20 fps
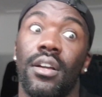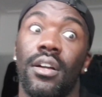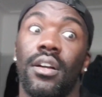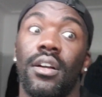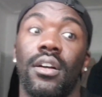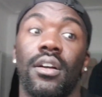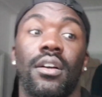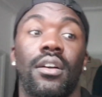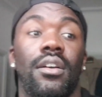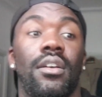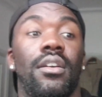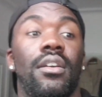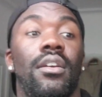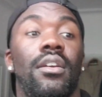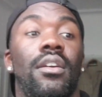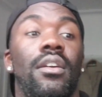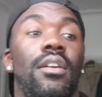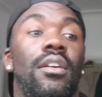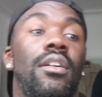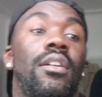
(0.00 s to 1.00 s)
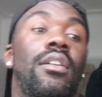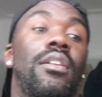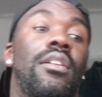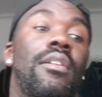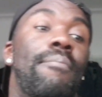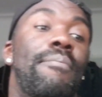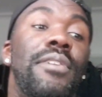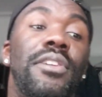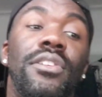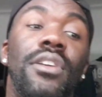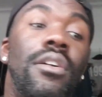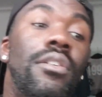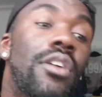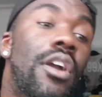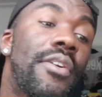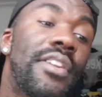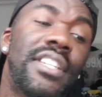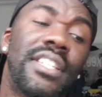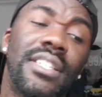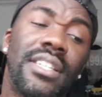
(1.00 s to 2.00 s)
Oh, you don't
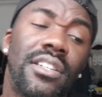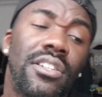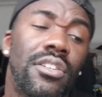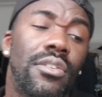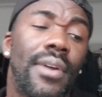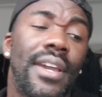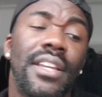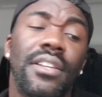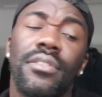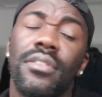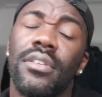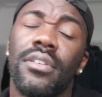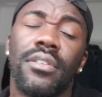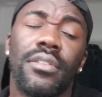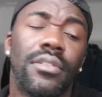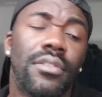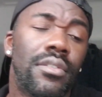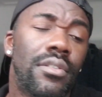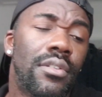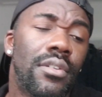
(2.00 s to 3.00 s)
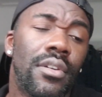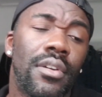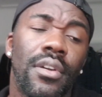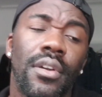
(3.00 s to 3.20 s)
go into situations